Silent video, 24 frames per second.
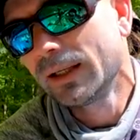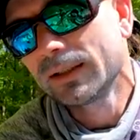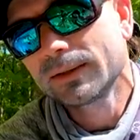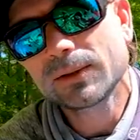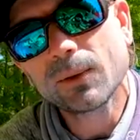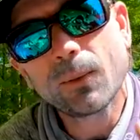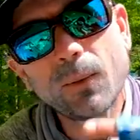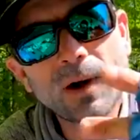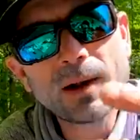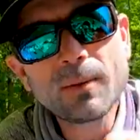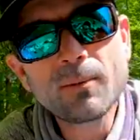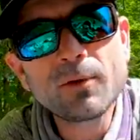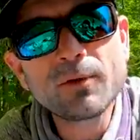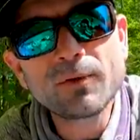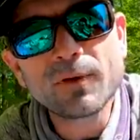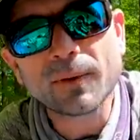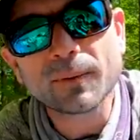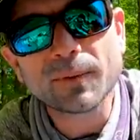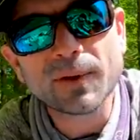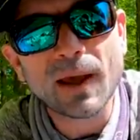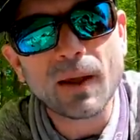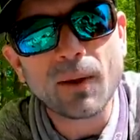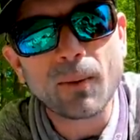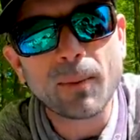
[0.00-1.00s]
So when I moved
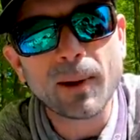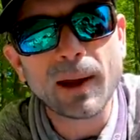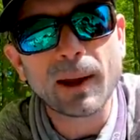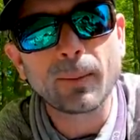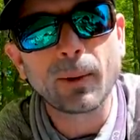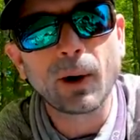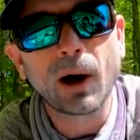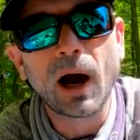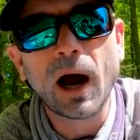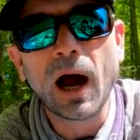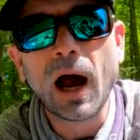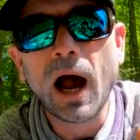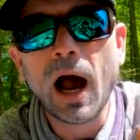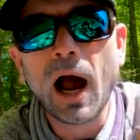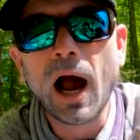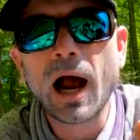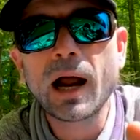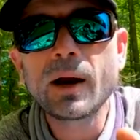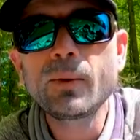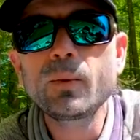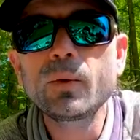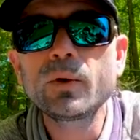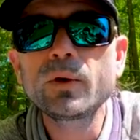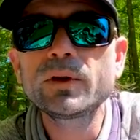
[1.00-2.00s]
up to Alabama,
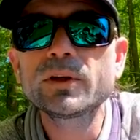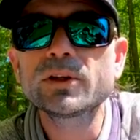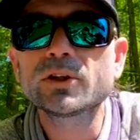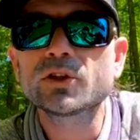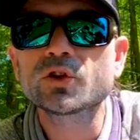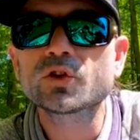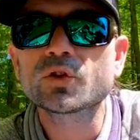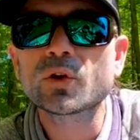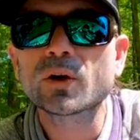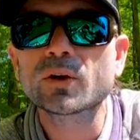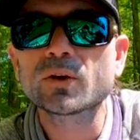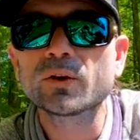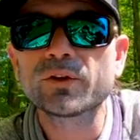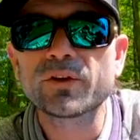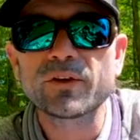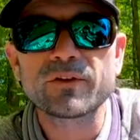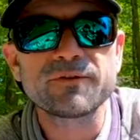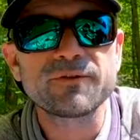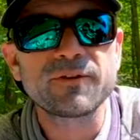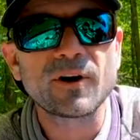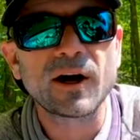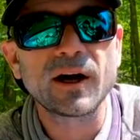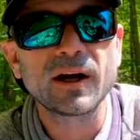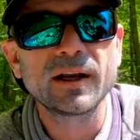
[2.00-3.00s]
I really struggled to
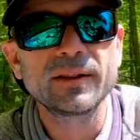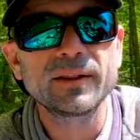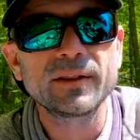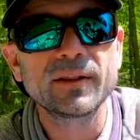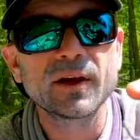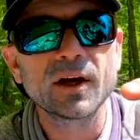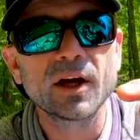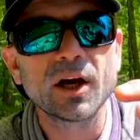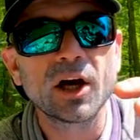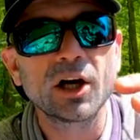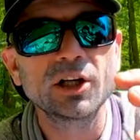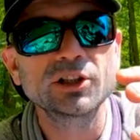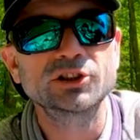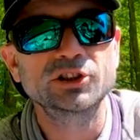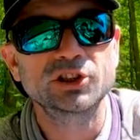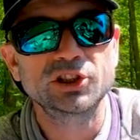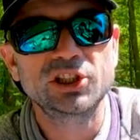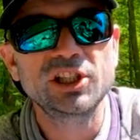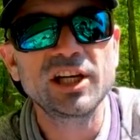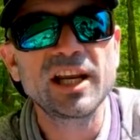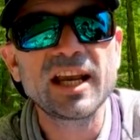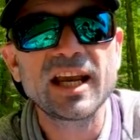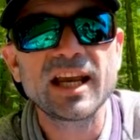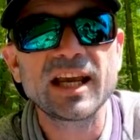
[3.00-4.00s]
find a
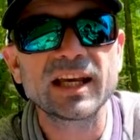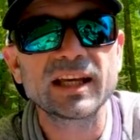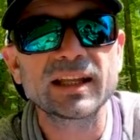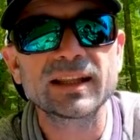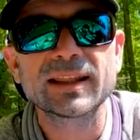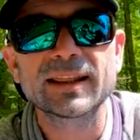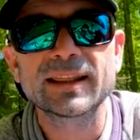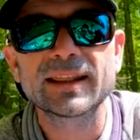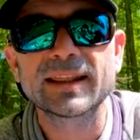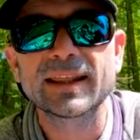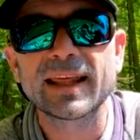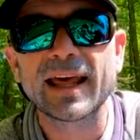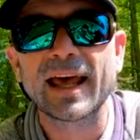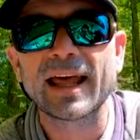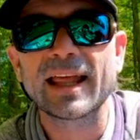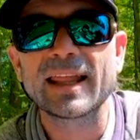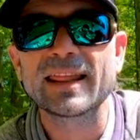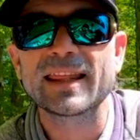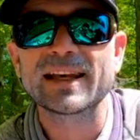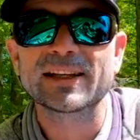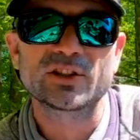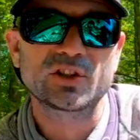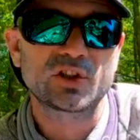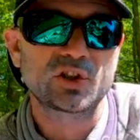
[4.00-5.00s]
jig
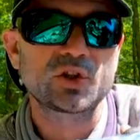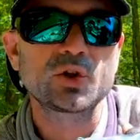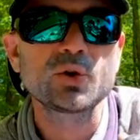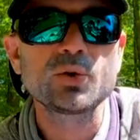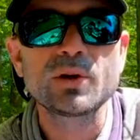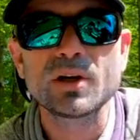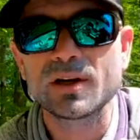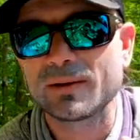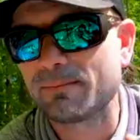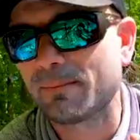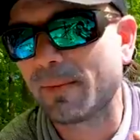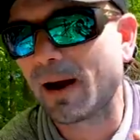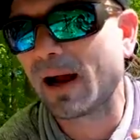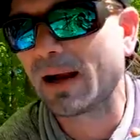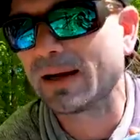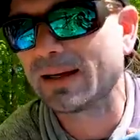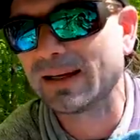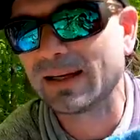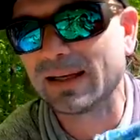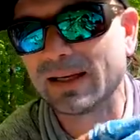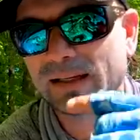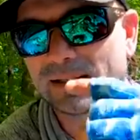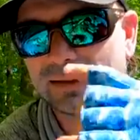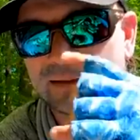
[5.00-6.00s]
that suited my
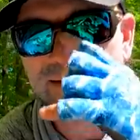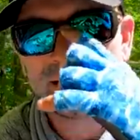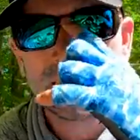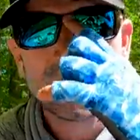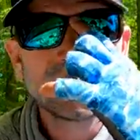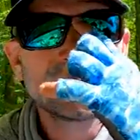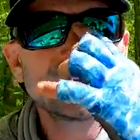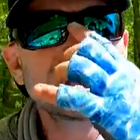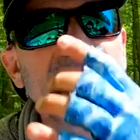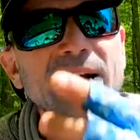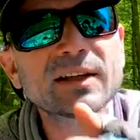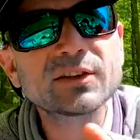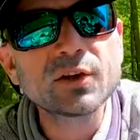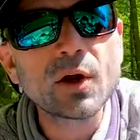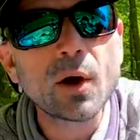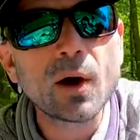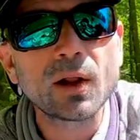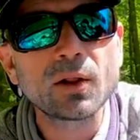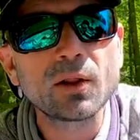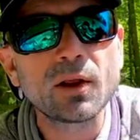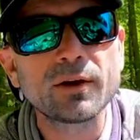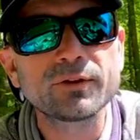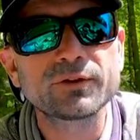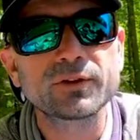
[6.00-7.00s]
needs. You guys know
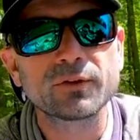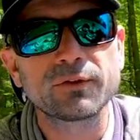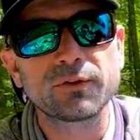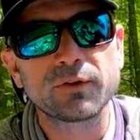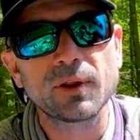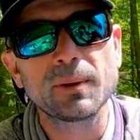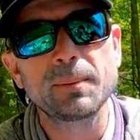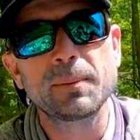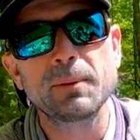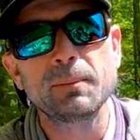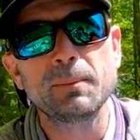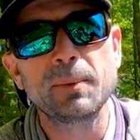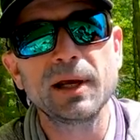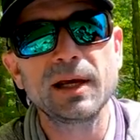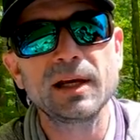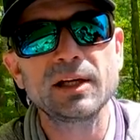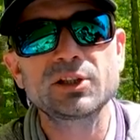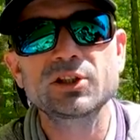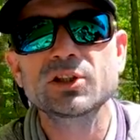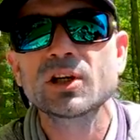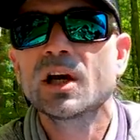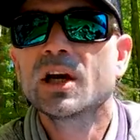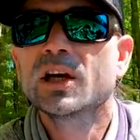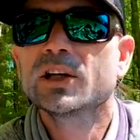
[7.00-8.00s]
I love to flip and
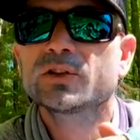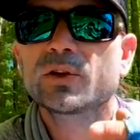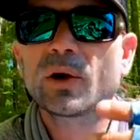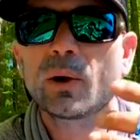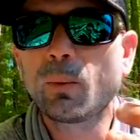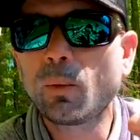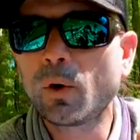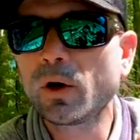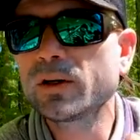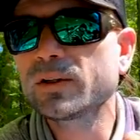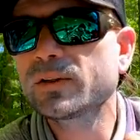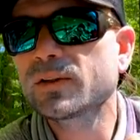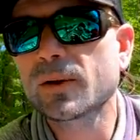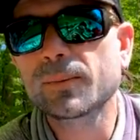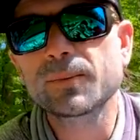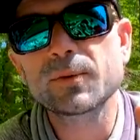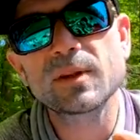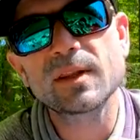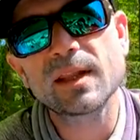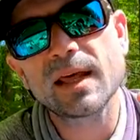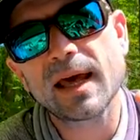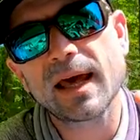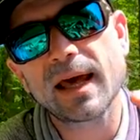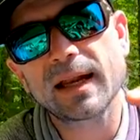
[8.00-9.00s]
pitch, so I wanted
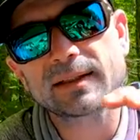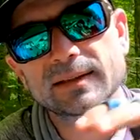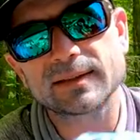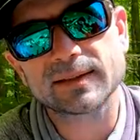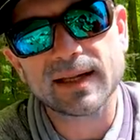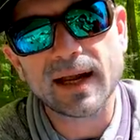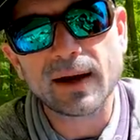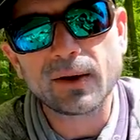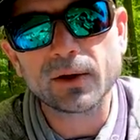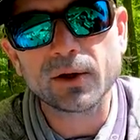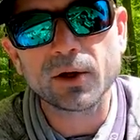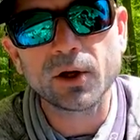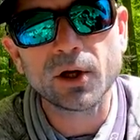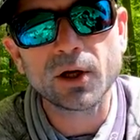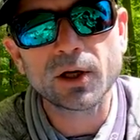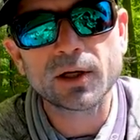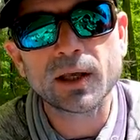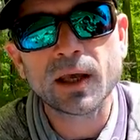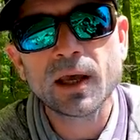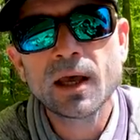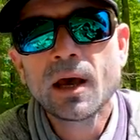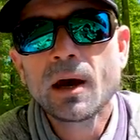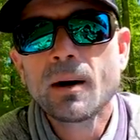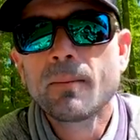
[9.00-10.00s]
something that had a stout
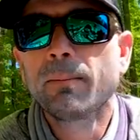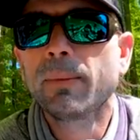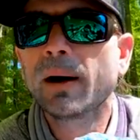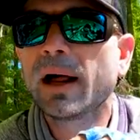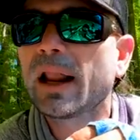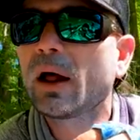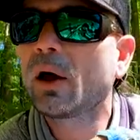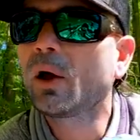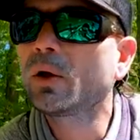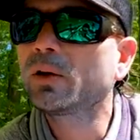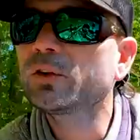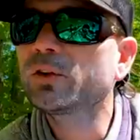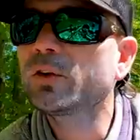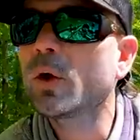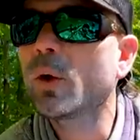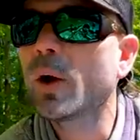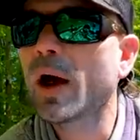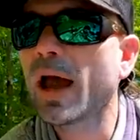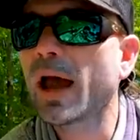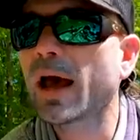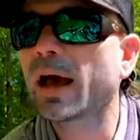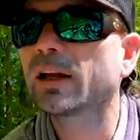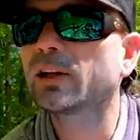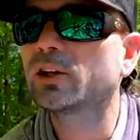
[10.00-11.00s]
hook, but also
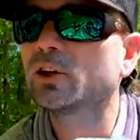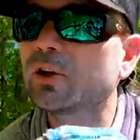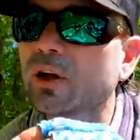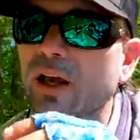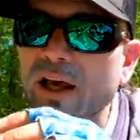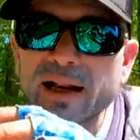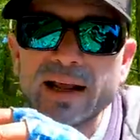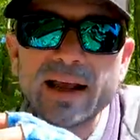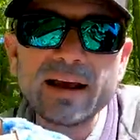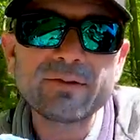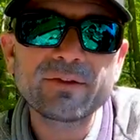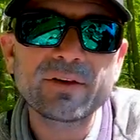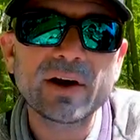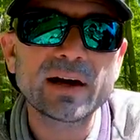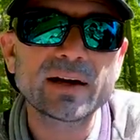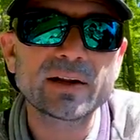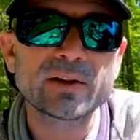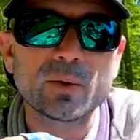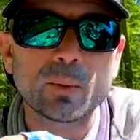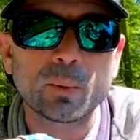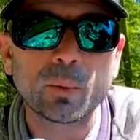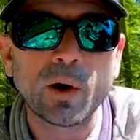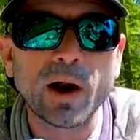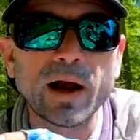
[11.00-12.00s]
had, you gotta have kind
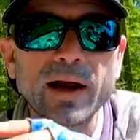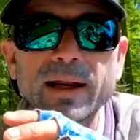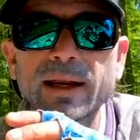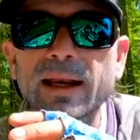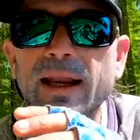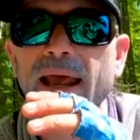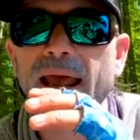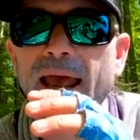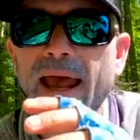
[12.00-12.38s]
of the right